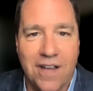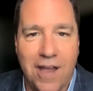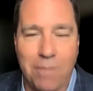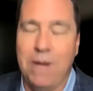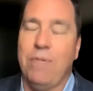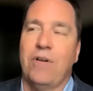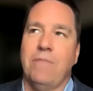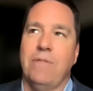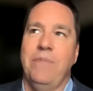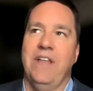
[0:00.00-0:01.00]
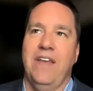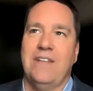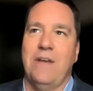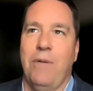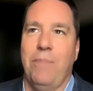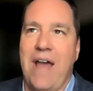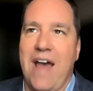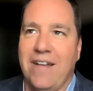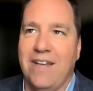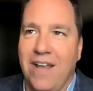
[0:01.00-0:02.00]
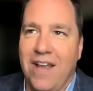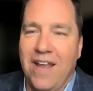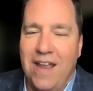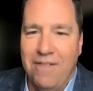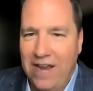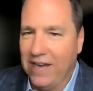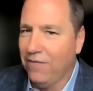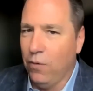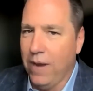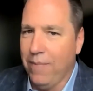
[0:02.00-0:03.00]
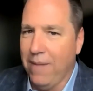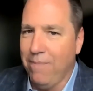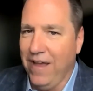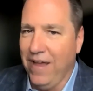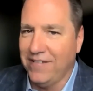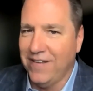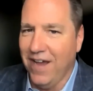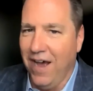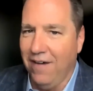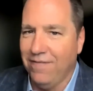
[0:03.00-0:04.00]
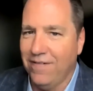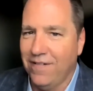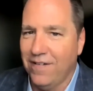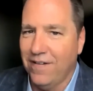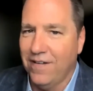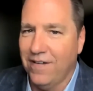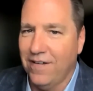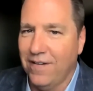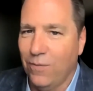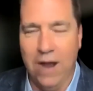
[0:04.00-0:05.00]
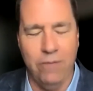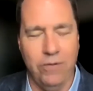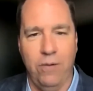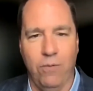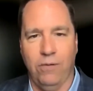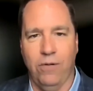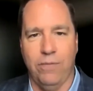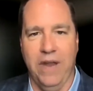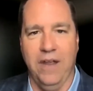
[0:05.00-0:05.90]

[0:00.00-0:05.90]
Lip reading: And people come to me and they say, well, Pat, if I give away my best stuff, why would they work with me?